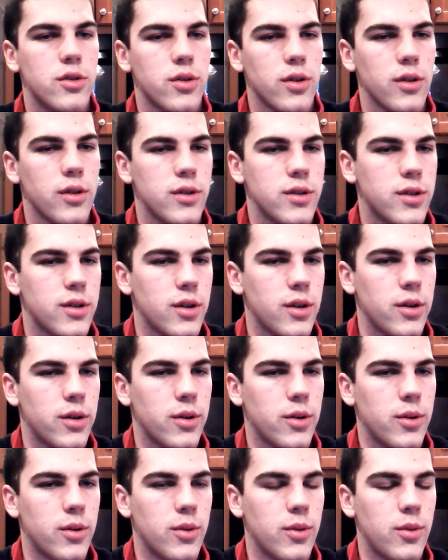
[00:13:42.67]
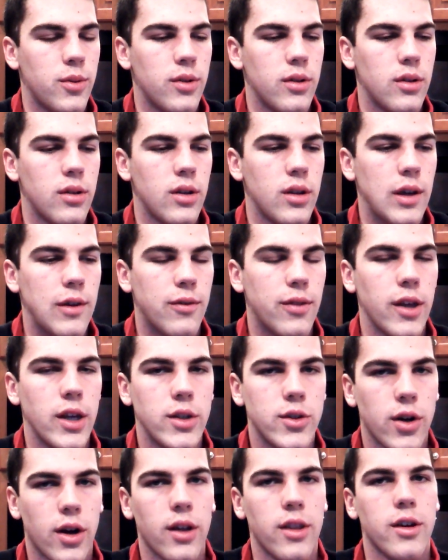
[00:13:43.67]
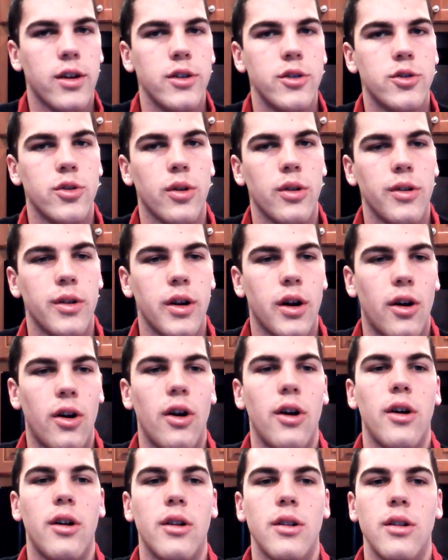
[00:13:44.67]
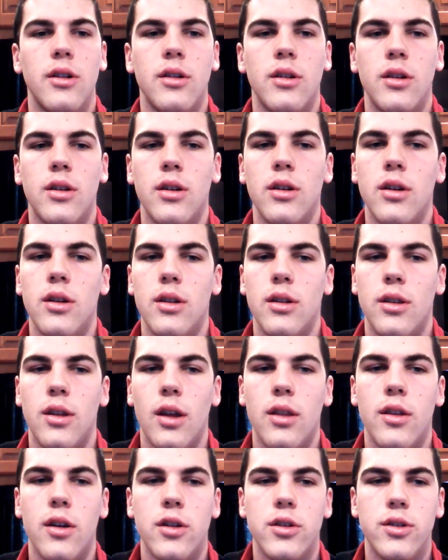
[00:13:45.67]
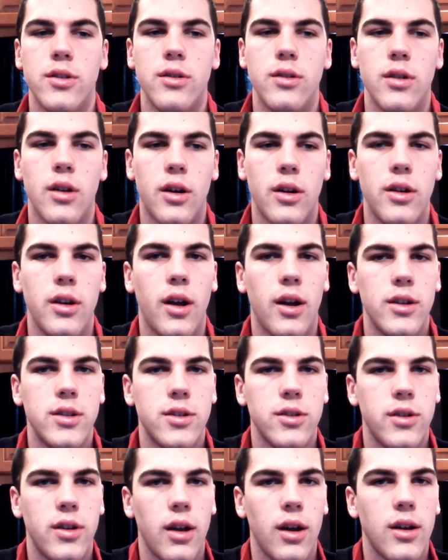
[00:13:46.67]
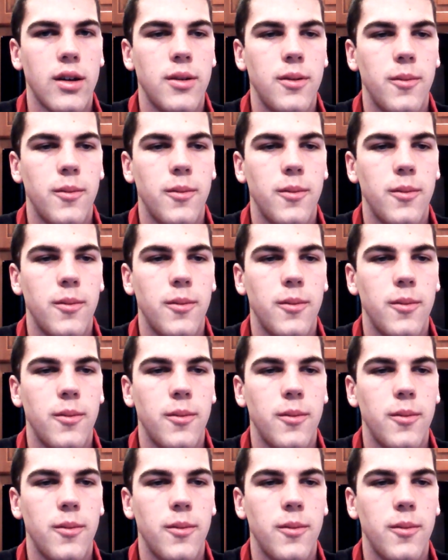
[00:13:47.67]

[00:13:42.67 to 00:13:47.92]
So if they draw the controller at all, then their Undines are dead.